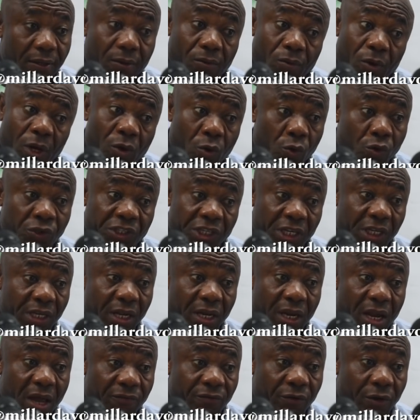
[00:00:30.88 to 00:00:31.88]
We could see
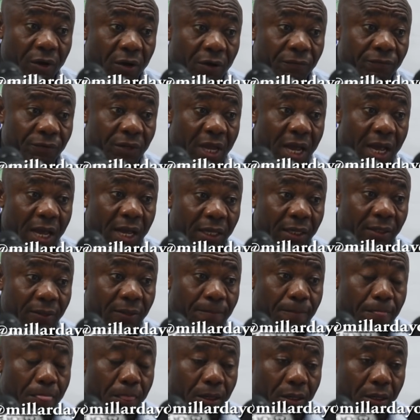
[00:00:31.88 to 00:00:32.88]
the level of their,
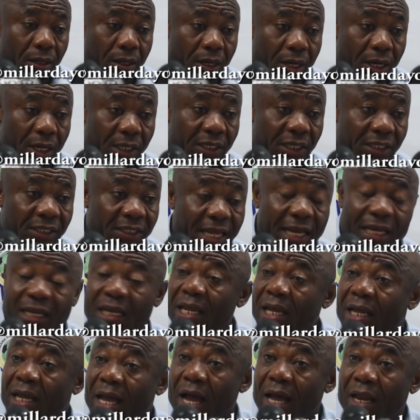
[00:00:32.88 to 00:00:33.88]
the
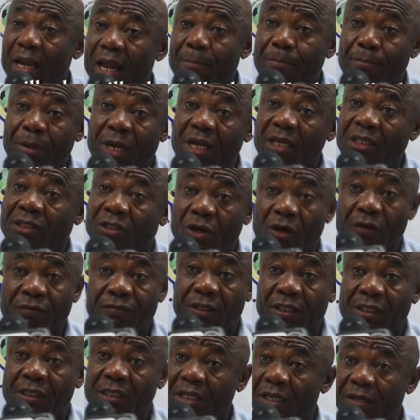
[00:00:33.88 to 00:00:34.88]
technical ability of
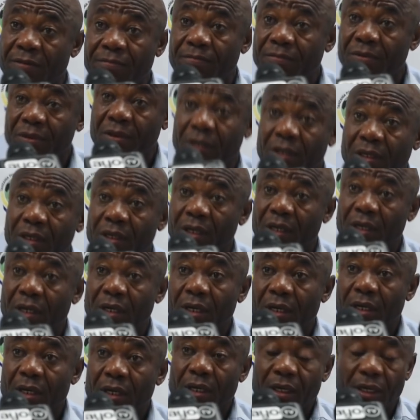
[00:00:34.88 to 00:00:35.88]
the team.
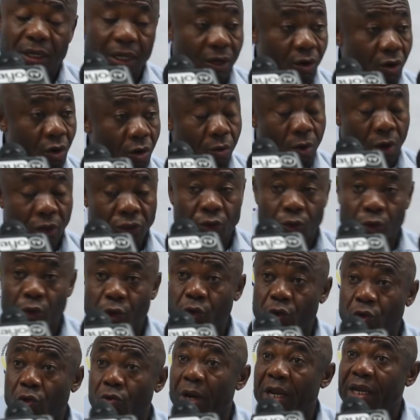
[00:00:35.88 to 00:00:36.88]
They know what to
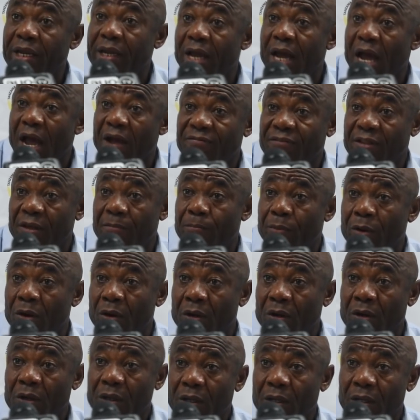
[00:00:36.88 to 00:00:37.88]
do when they have the
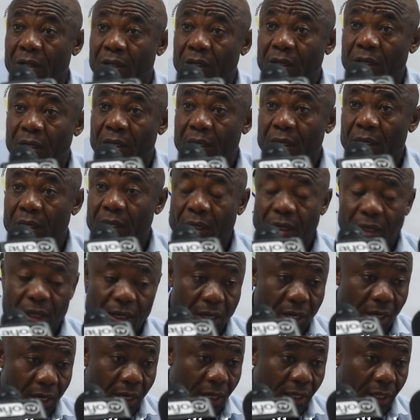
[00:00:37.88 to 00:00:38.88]
ball.
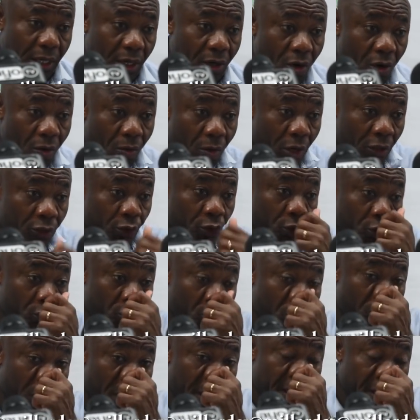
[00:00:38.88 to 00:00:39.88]
They know what to
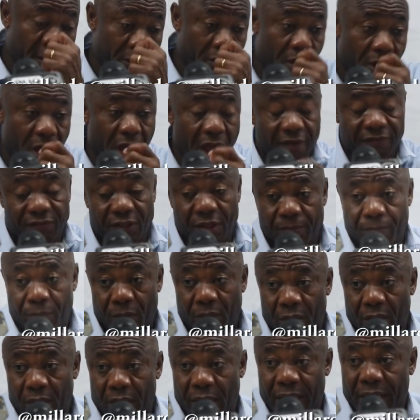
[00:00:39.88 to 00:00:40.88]
do when they don't have the
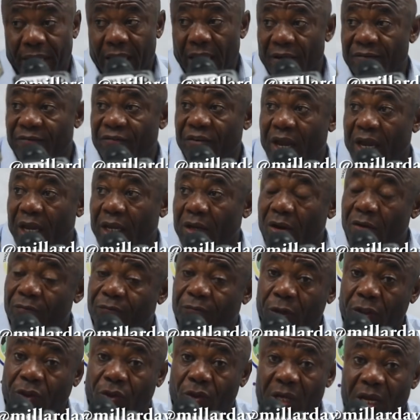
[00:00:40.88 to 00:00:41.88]
ball. In Keve,
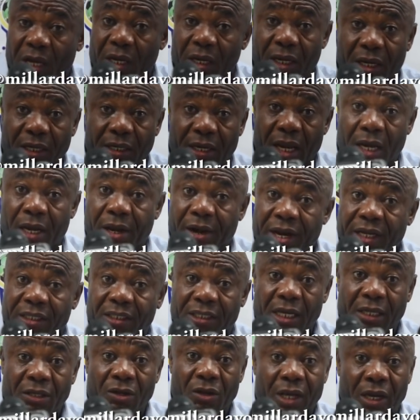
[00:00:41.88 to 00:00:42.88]
unfortunately, they
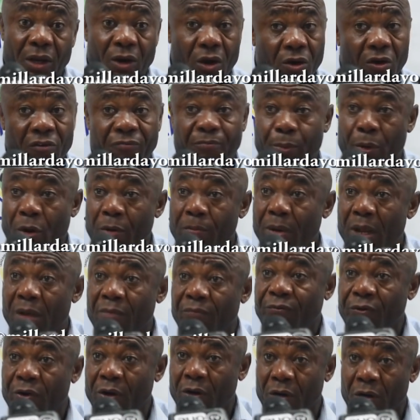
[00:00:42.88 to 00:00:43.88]
created a lot of
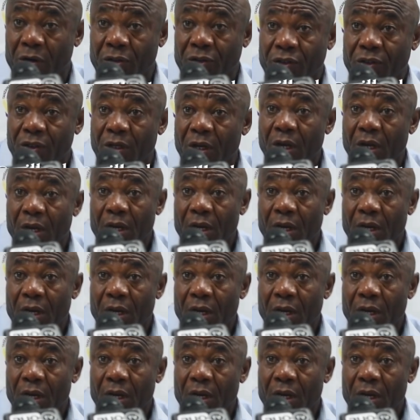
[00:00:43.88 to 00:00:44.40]
problems for us.